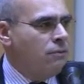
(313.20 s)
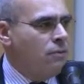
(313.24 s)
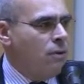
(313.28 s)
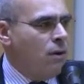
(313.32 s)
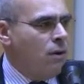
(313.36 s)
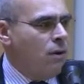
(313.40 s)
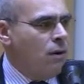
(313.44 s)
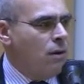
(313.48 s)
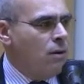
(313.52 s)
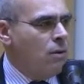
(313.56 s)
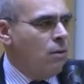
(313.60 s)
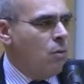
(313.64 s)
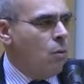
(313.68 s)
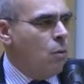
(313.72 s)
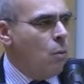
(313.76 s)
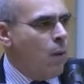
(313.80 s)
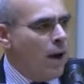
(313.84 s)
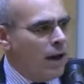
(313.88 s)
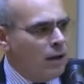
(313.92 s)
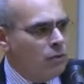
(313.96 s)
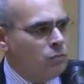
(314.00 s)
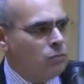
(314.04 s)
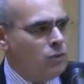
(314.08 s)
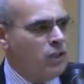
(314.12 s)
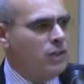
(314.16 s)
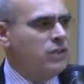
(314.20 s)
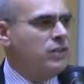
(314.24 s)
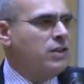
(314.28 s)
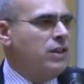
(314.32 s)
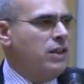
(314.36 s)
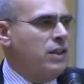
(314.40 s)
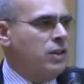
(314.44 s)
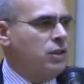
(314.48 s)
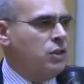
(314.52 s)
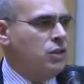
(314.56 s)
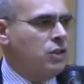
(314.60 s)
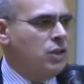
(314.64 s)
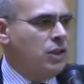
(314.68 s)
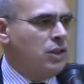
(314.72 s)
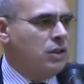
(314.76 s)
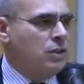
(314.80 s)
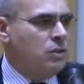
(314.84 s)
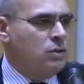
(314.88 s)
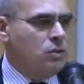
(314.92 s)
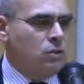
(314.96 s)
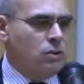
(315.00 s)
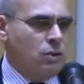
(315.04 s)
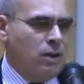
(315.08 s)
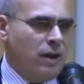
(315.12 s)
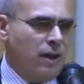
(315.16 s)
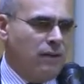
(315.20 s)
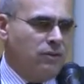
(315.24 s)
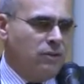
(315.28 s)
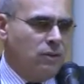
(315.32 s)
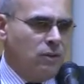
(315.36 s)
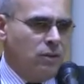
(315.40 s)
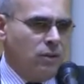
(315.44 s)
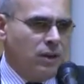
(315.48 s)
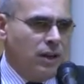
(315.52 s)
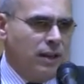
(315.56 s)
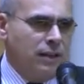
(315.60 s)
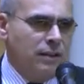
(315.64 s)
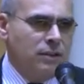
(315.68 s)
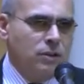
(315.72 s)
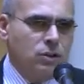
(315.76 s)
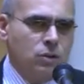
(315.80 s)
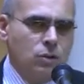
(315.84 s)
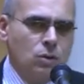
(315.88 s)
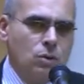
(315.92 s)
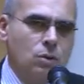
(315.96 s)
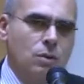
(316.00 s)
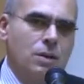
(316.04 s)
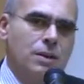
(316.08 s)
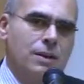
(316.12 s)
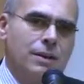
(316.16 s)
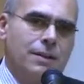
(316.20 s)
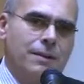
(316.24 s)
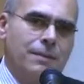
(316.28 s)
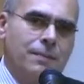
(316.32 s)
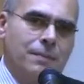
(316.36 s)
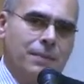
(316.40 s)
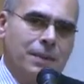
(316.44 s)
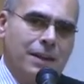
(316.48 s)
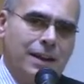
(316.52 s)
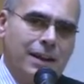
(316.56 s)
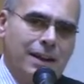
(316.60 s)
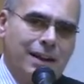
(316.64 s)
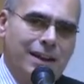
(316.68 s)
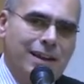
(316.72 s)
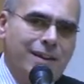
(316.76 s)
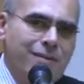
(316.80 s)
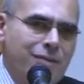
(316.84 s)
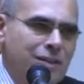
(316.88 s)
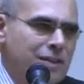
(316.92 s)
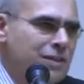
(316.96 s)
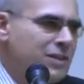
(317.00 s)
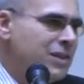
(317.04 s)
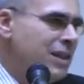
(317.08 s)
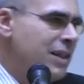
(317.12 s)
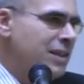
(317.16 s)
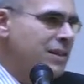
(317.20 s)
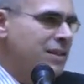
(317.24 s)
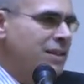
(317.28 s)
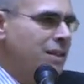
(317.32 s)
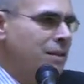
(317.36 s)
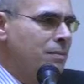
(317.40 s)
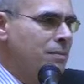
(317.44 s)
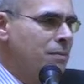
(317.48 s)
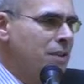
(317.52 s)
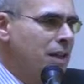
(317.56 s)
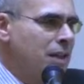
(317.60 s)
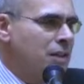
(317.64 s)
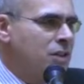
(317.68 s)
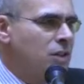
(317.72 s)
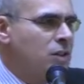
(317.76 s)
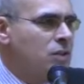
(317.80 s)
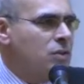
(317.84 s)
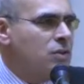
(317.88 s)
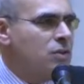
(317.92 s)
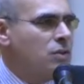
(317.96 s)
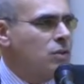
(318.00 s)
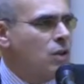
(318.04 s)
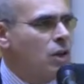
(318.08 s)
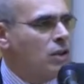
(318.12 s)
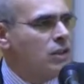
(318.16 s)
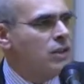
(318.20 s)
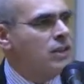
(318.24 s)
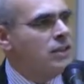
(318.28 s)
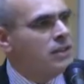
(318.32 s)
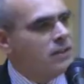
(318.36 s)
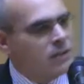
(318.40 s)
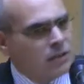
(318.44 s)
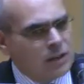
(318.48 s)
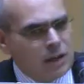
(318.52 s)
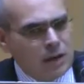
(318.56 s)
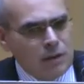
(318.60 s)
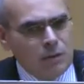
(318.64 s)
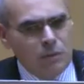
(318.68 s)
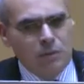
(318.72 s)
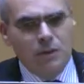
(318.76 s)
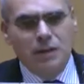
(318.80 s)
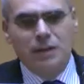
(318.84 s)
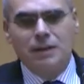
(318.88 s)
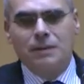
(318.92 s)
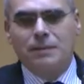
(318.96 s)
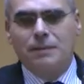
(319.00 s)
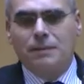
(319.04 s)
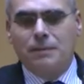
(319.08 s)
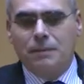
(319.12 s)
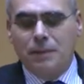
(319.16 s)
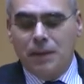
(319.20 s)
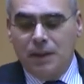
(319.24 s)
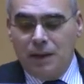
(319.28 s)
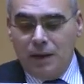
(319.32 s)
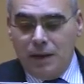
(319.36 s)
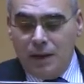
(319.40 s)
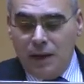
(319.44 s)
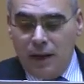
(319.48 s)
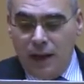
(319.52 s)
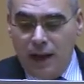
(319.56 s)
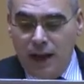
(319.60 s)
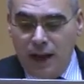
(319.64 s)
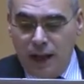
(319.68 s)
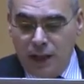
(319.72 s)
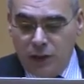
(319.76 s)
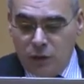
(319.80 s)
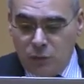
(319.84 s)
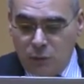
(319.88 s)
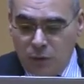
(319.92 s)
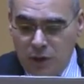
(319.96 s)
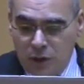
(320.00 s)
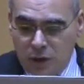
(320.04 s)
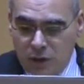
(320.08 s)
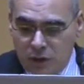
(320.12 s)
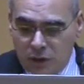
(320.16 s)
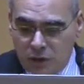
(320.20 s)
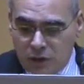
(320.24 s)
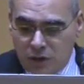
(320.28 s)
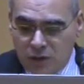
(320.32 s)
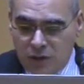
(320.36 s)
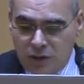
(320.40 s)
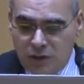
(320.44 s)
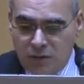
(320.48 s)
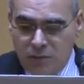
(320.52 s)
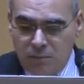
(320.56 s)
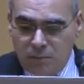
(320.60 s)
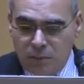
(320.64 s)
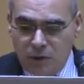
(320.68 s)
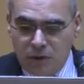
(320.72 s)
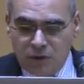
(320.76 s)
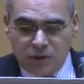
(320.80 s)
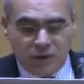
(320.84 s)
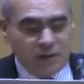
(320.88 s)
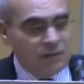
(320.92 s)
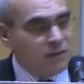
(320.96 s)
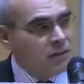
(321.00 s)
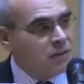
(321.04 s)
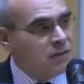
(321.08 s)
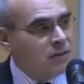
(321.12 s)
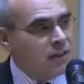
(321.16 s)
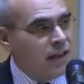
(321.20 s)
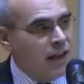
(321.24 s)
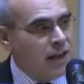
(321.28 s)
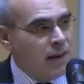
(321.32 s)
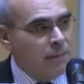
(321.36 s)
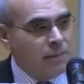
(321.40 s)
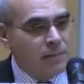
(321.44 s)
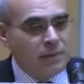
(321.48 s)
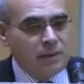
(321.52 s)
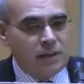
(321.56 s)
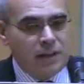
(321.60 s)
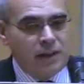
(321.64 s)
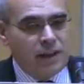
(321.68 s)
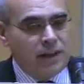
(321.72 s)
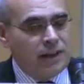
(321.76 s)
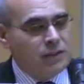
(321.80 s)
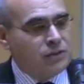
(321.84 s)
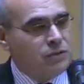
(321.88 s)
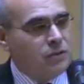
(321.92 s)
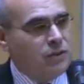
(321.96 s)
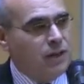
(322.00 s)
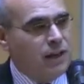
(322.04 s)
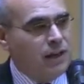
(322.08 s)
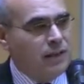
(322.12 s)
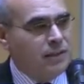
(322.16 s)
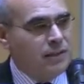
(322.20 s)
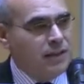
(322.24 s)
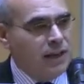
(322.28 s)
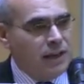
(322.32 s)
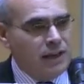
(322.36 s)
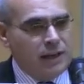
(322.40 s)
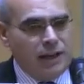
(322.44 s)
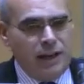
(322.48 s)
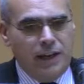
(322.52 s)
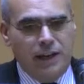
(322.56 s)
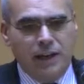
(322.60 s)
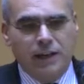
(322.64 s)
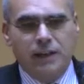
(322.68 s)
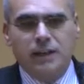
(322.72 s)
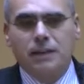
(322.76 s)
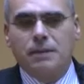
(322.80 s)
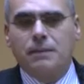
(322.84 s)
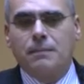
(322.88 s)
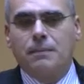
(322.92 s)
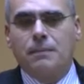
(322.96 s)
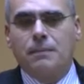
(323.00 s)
for one researcher to have a look into a given system that is not its own. And we use, most of the time, the questionnaire technique.